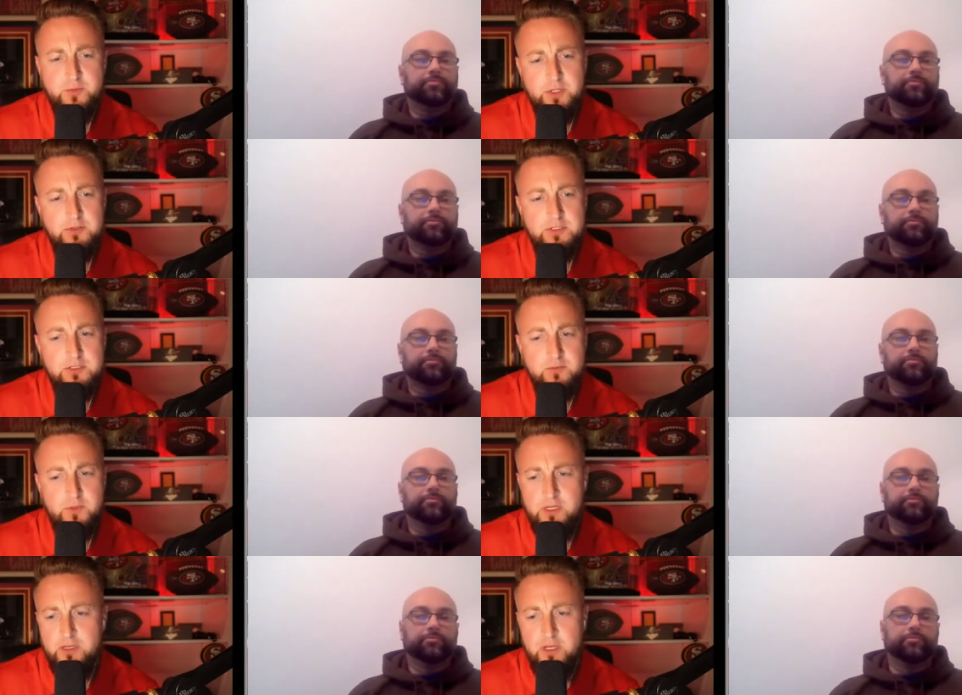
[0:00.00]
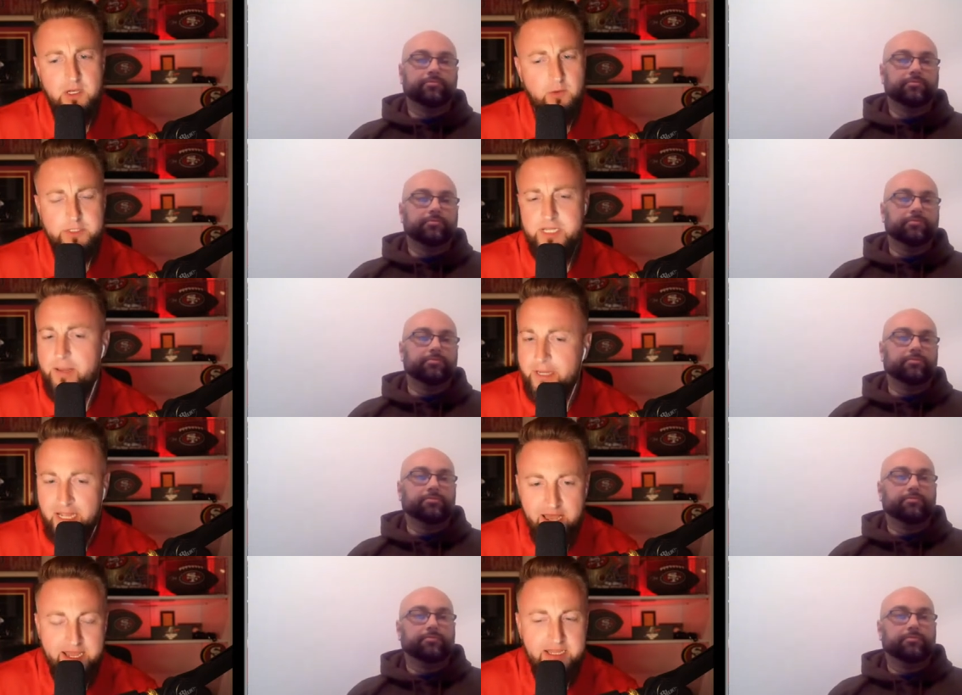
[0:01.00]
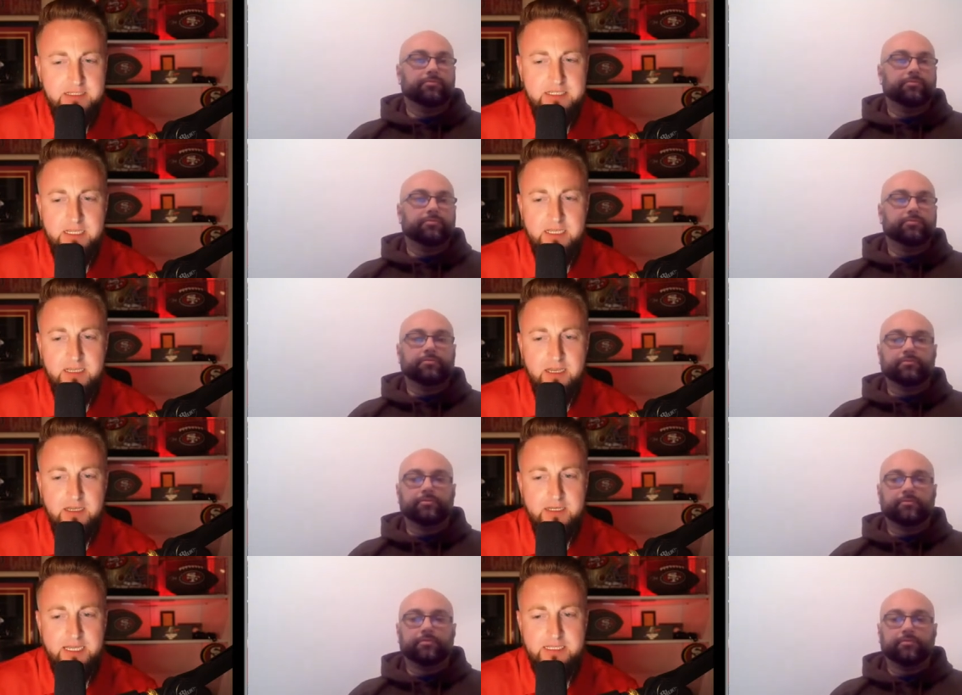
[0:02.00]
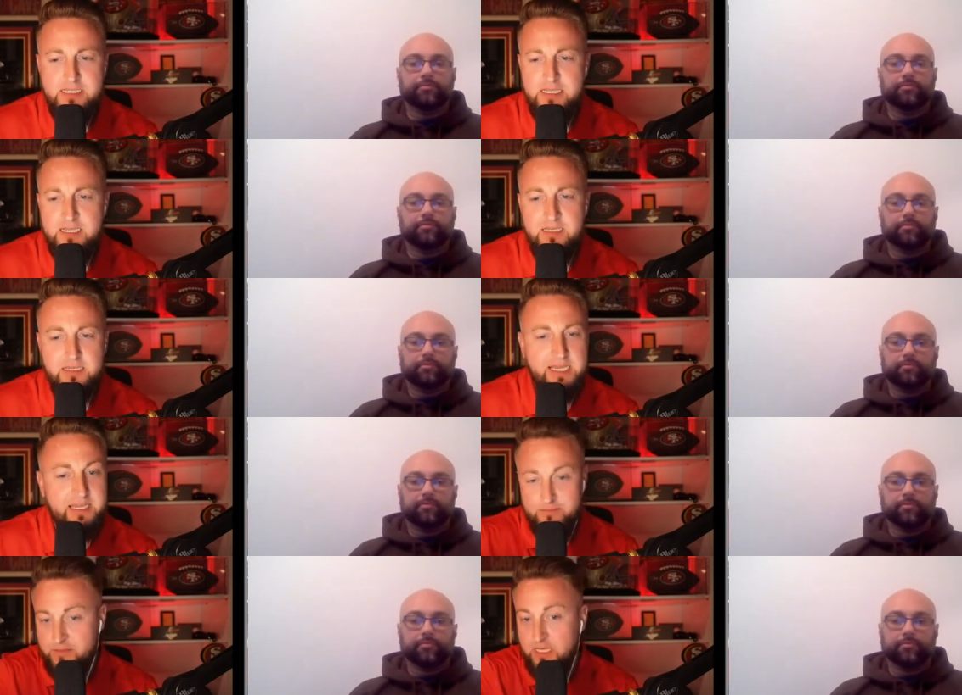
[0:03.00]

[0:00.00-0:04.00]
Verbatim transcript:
Speaker 1: Wilks, what what type of guy is he? Is he it,